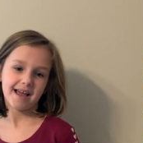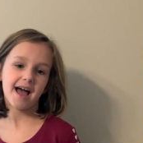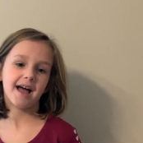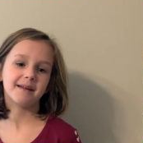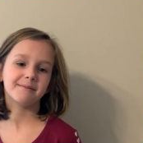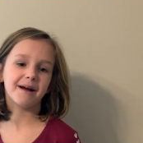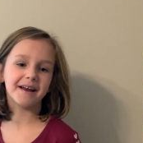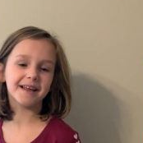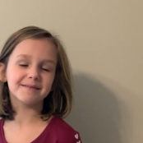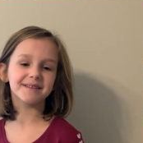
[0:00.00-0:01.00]
Hi,
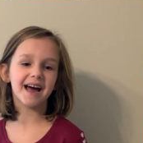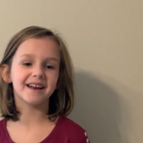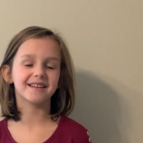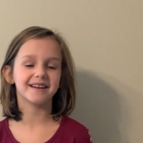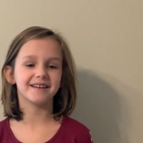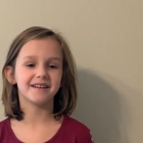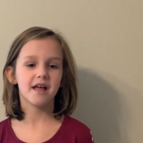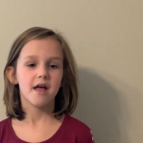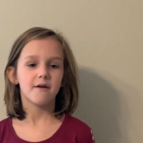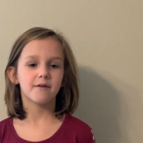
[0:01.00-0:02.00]
my name's
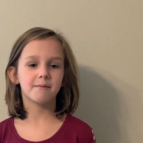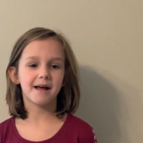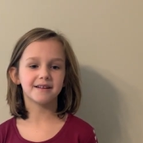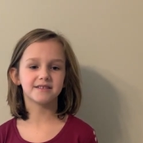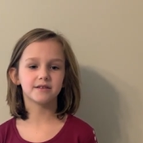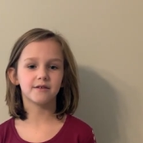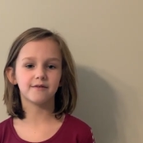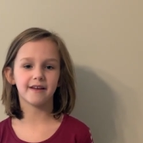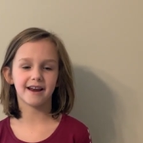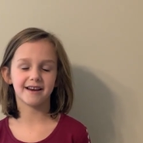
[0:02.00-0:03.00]
Adeline from
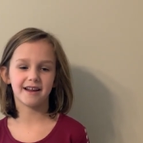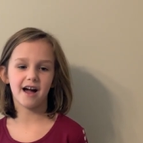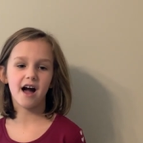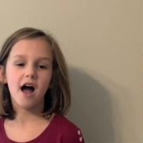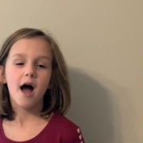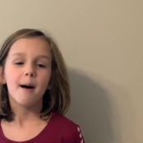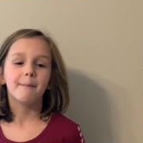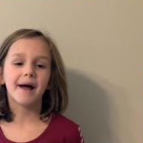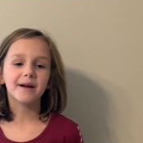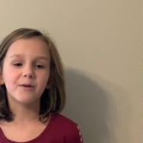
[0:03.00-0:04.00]
Pennsylvania.
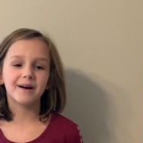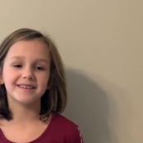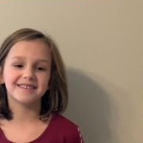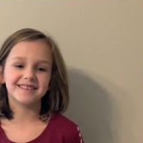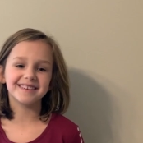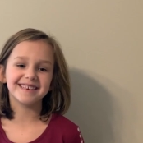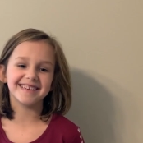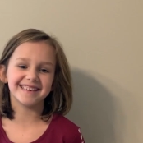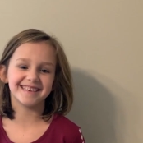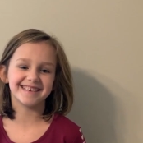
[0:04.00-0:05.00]
My
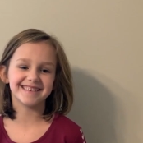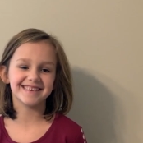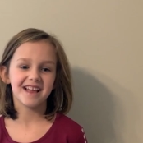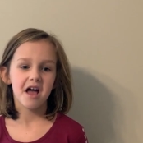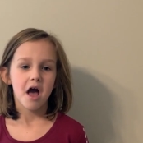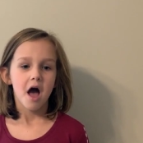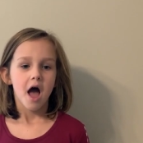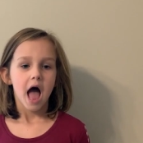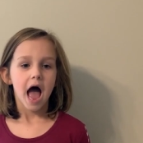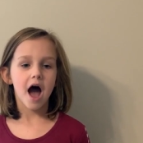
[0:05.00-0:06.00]
question is,
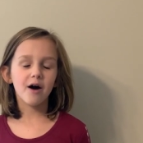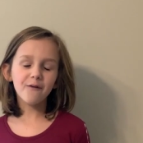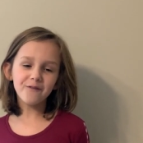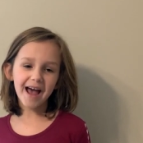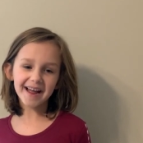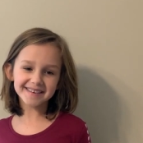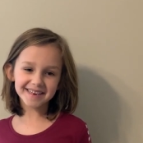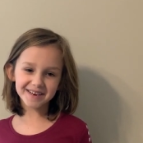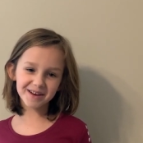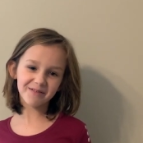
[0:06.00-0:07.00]
how fast
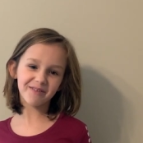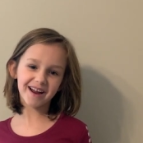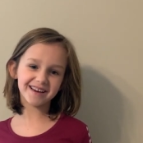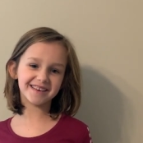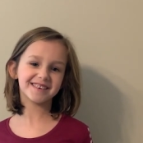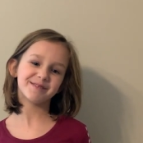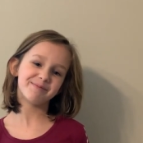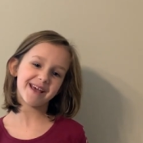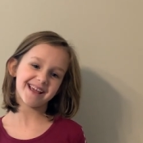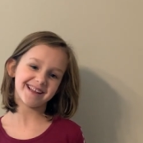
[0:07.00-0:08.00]
can you run in
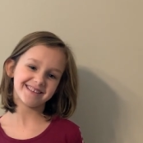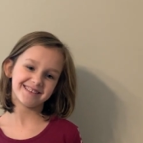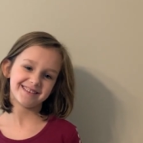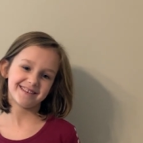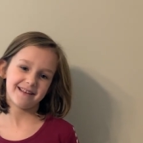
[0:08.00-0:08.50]
space?